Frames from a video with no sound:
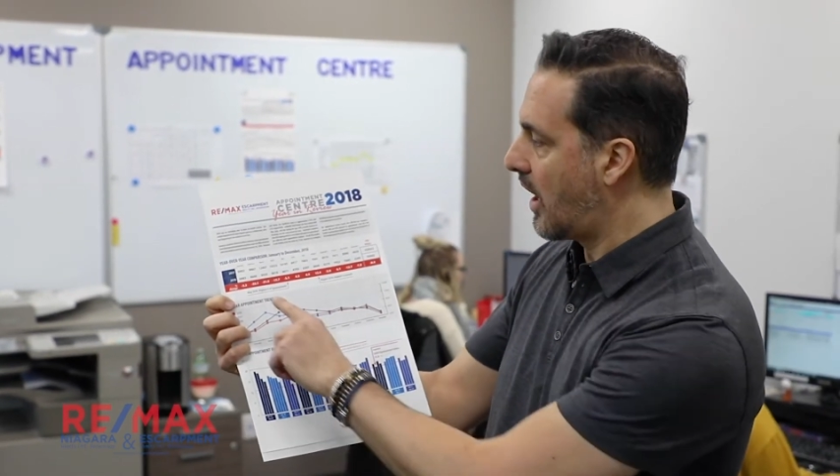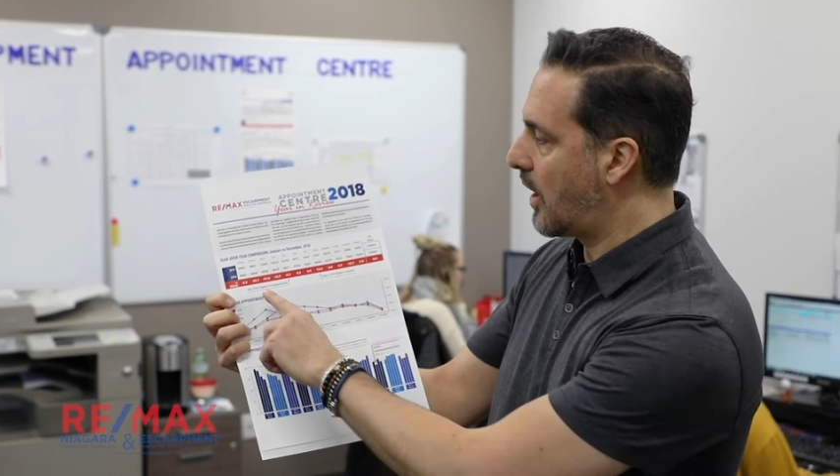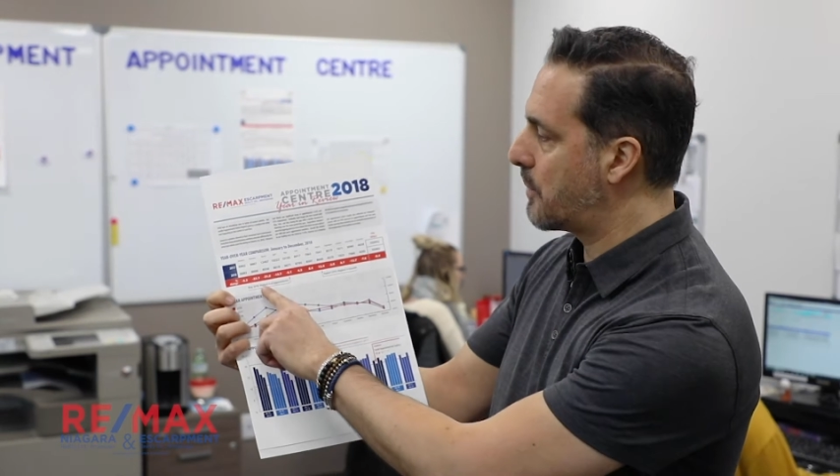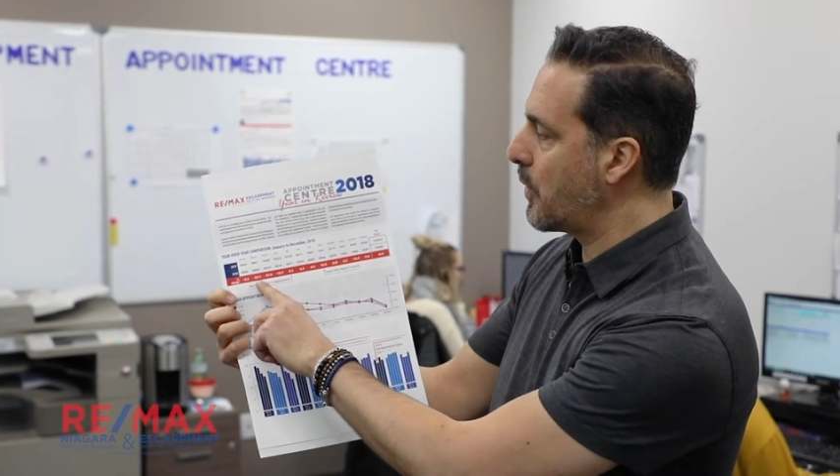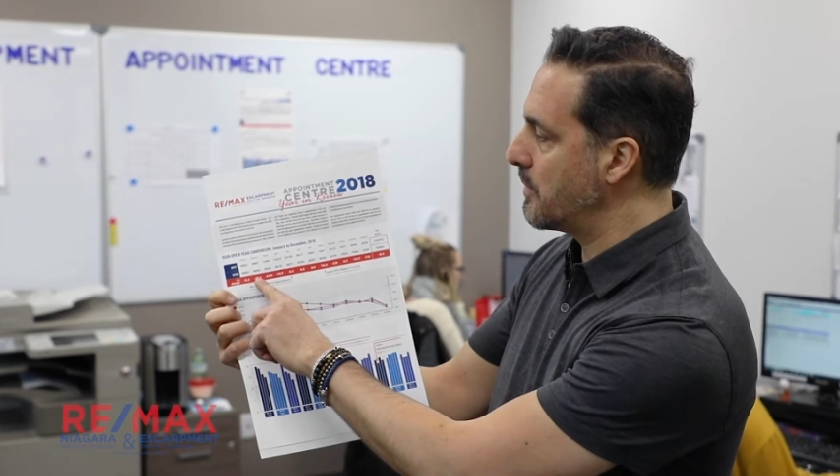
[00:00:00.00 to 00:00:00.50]

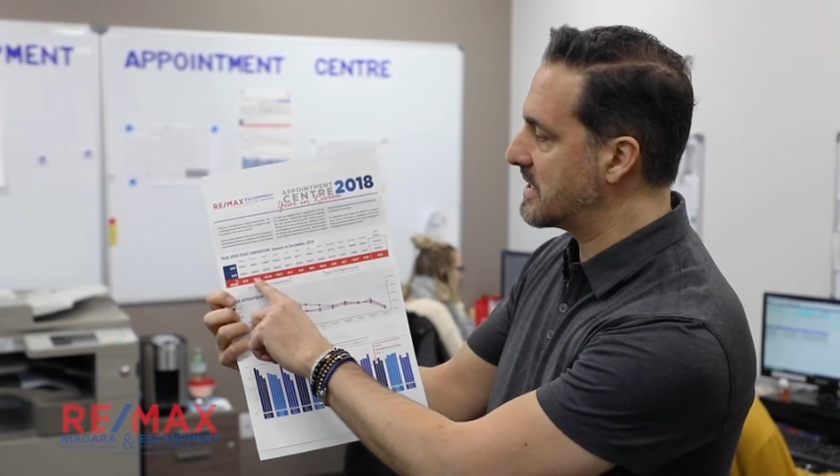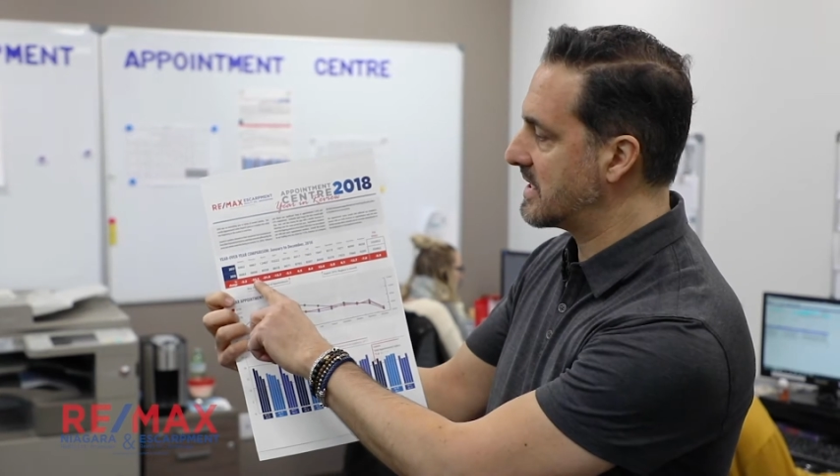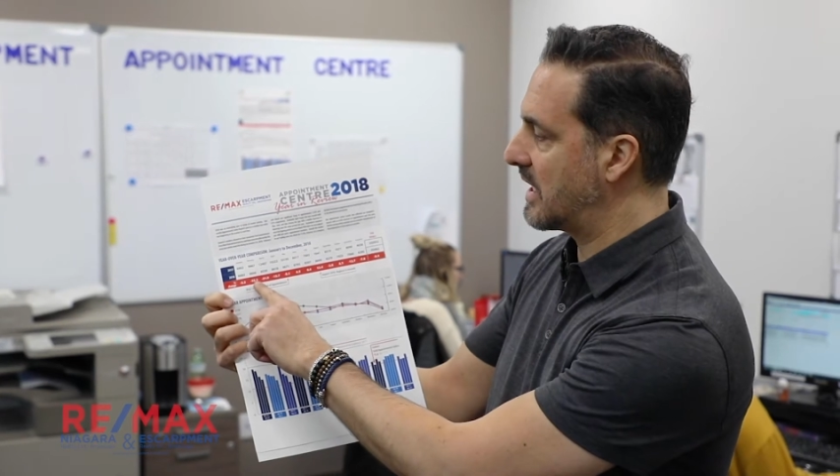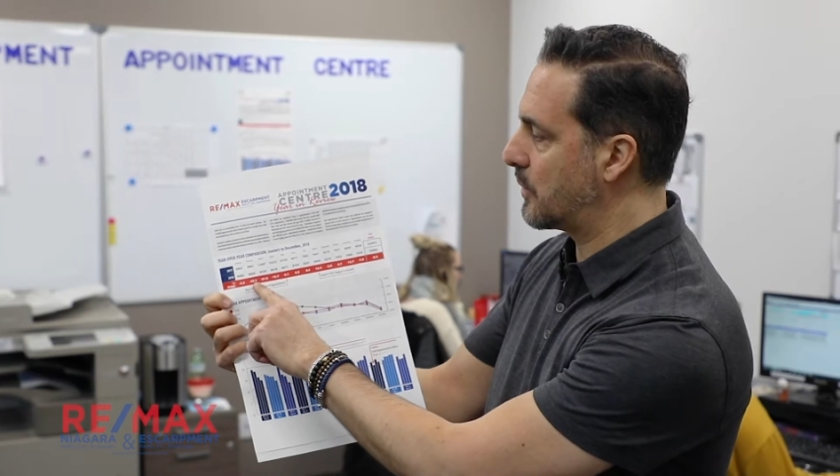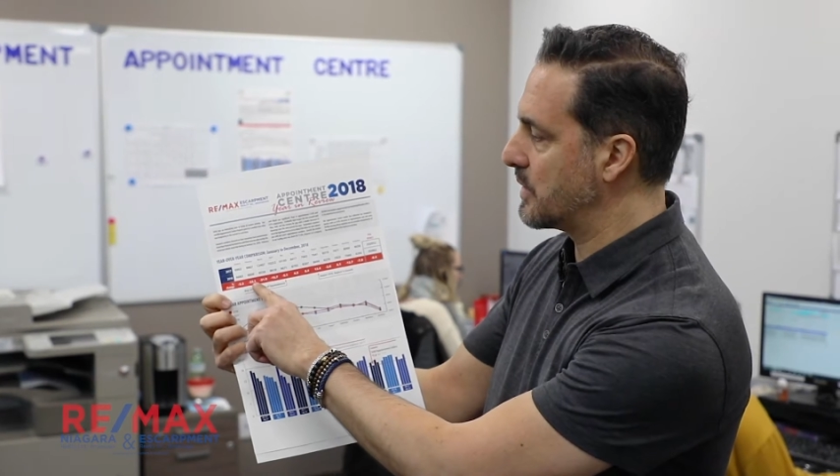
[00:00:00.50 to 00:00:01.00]
Our appointment
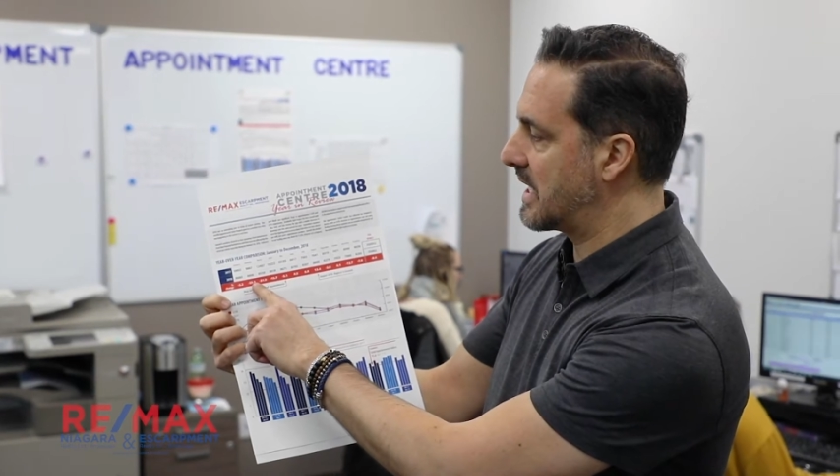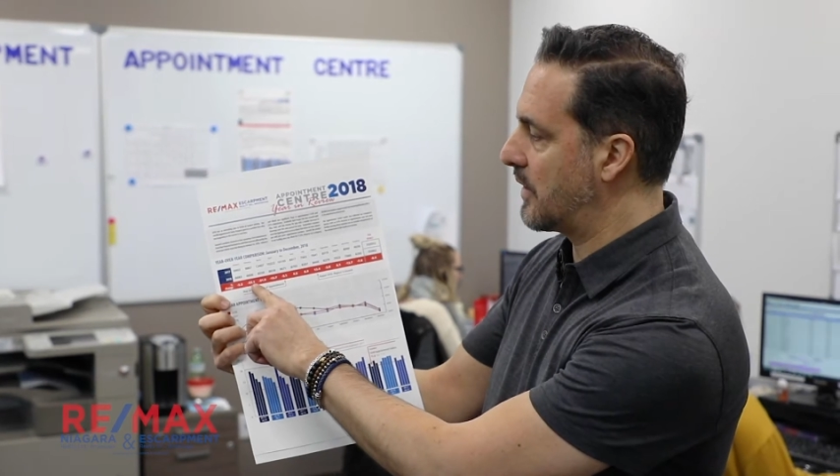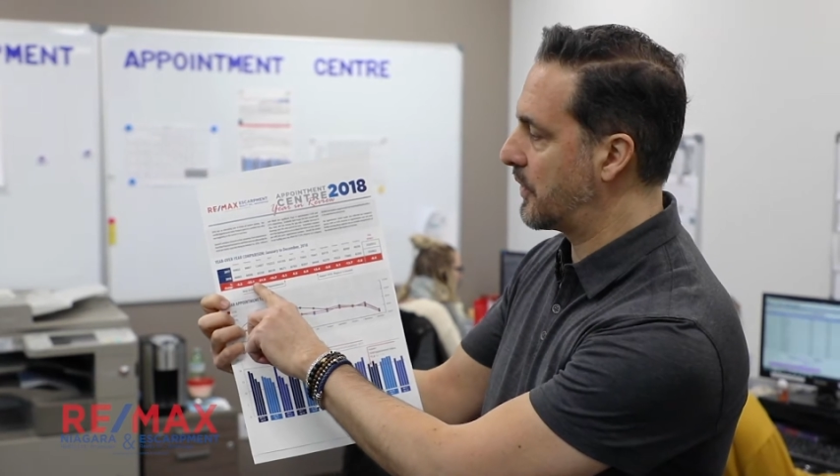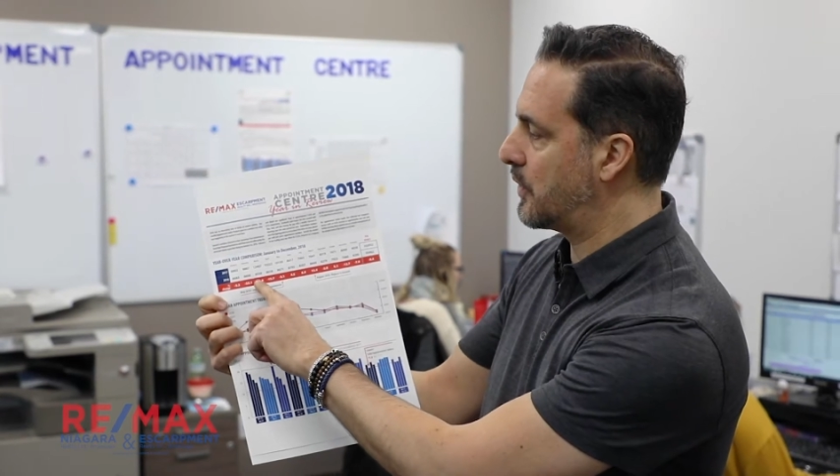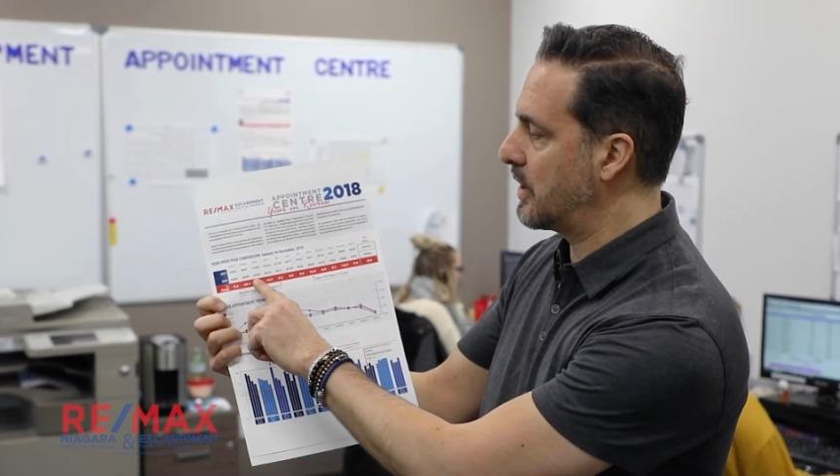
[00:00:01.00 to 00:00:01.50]
center was
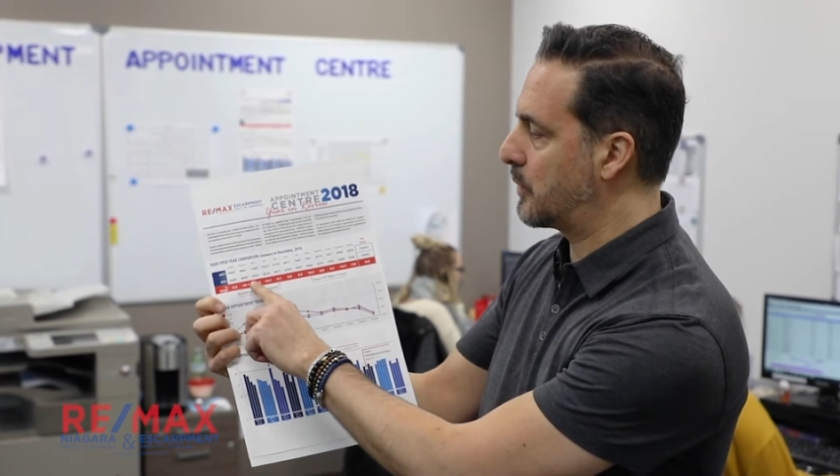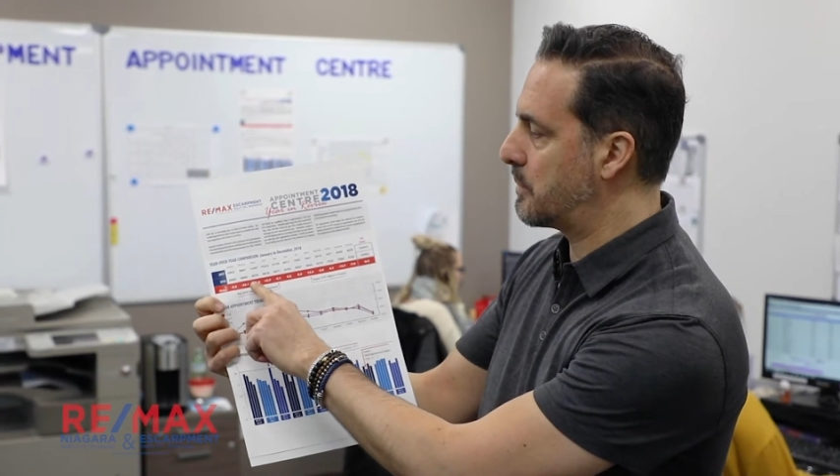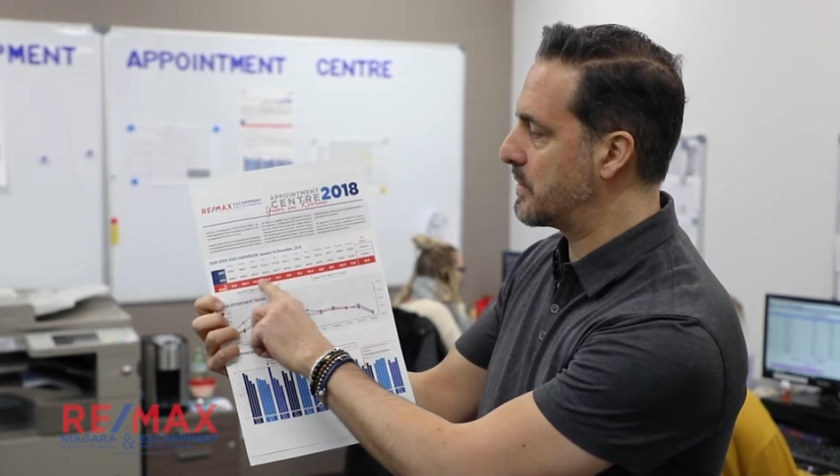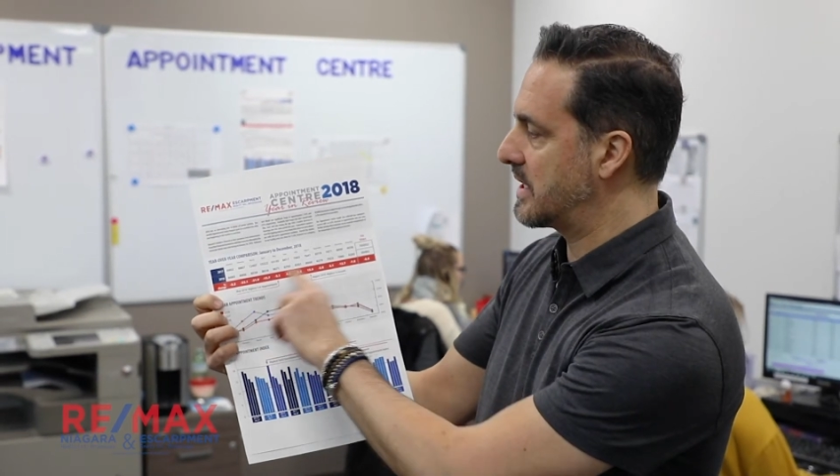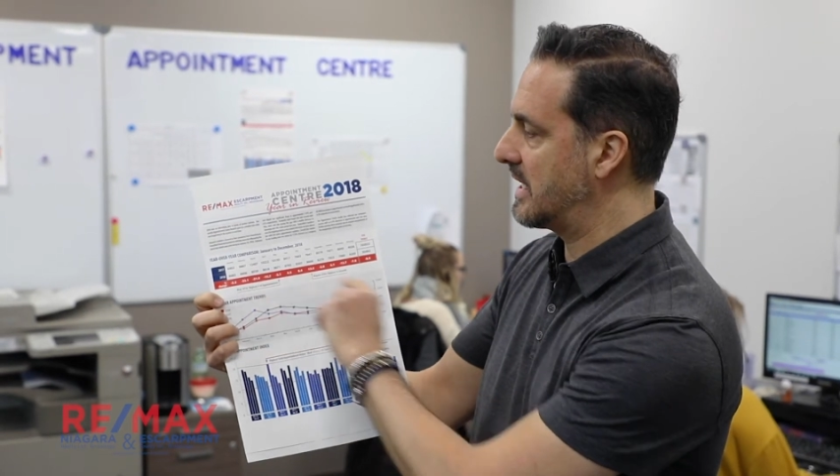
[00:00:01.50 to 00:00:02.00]
down
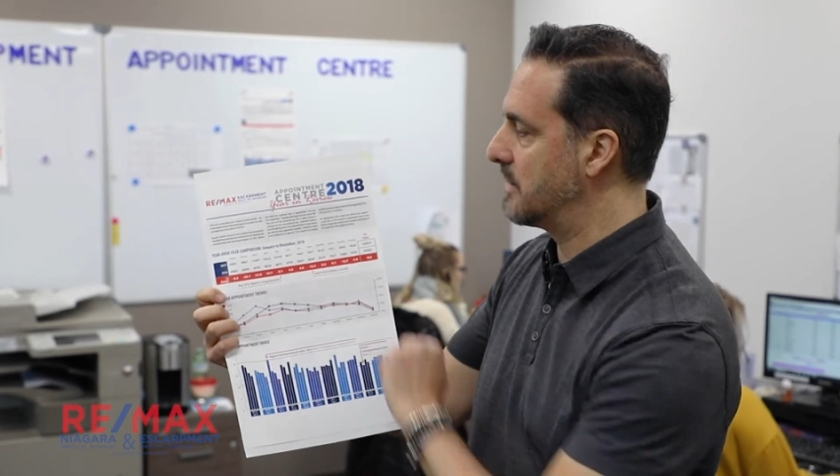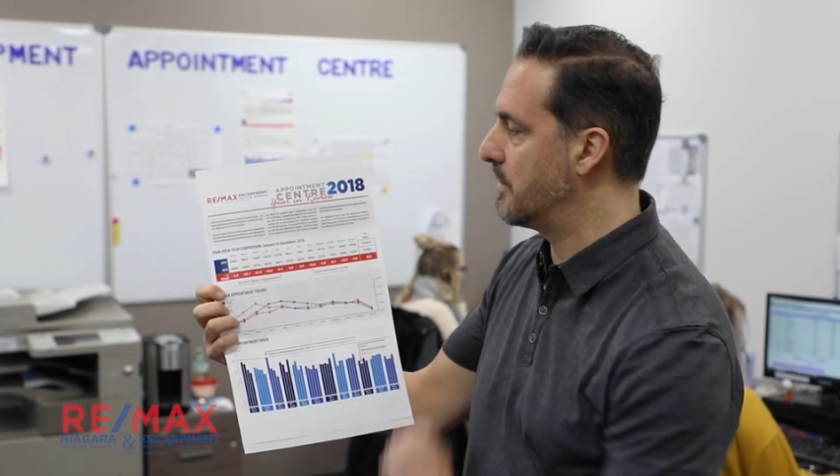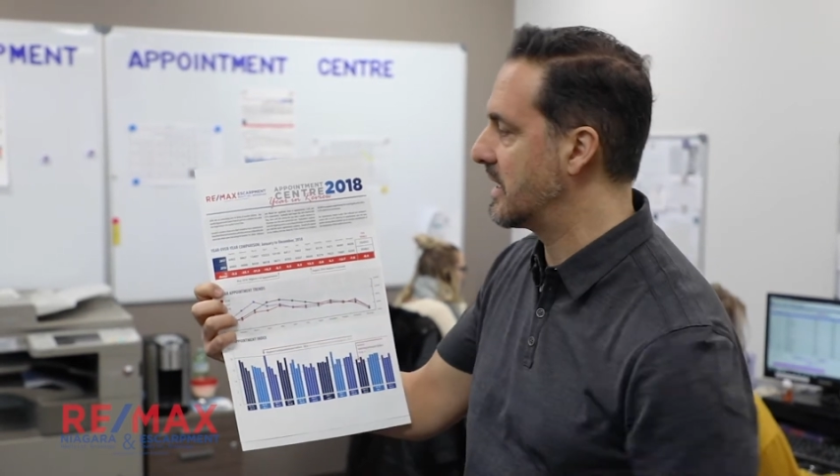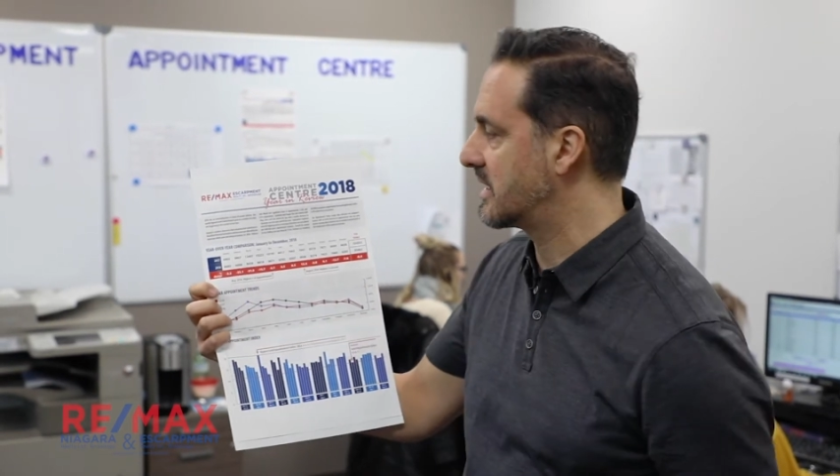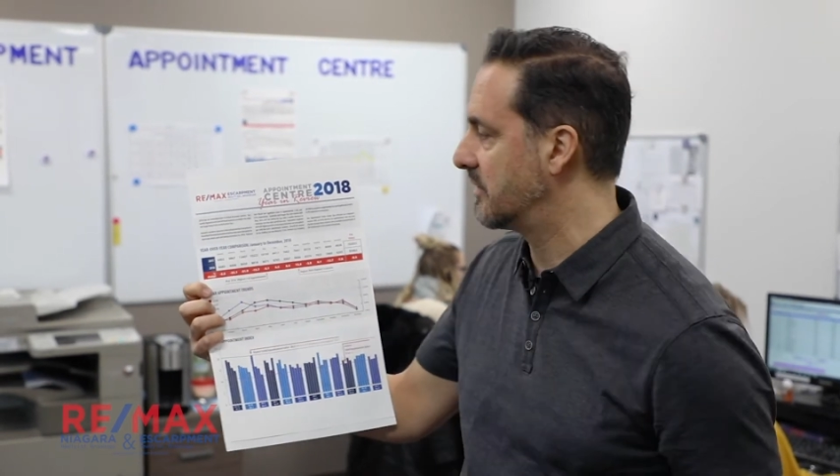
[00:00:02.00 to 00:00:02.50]
33% in the
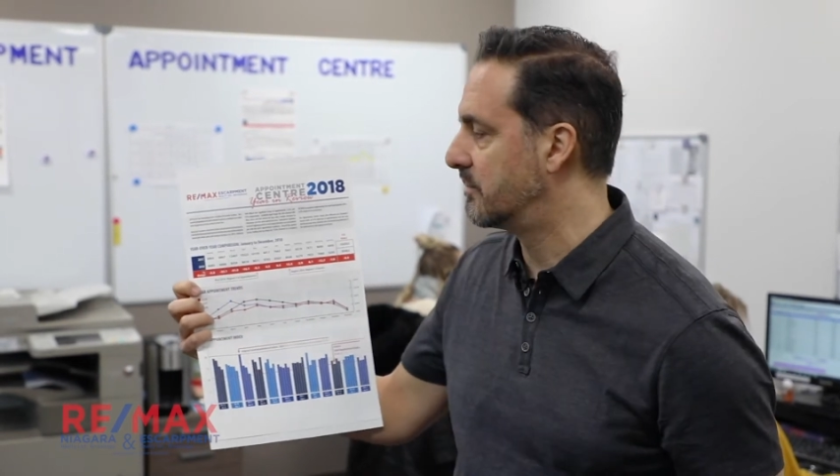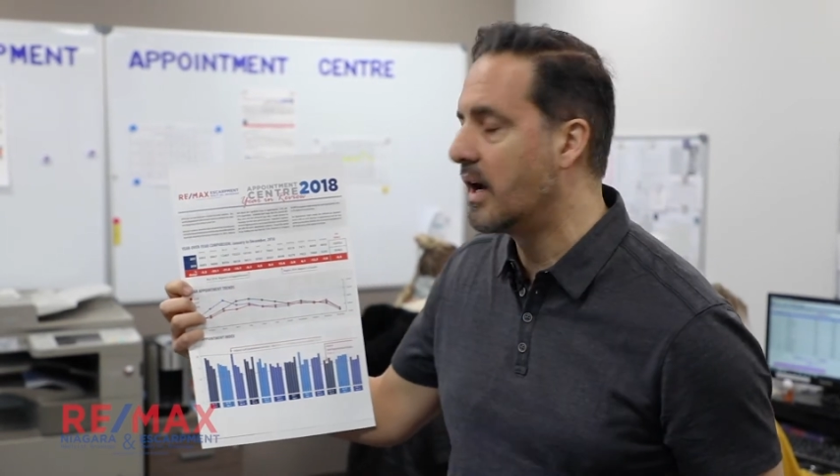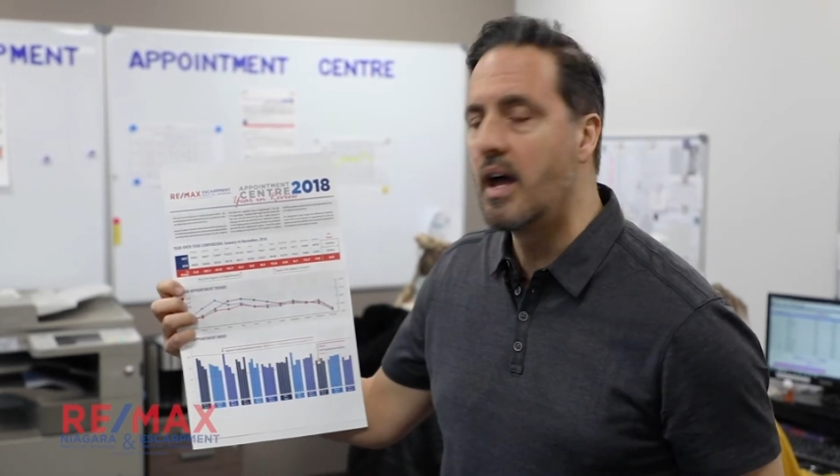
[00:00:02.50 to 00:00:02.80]
month of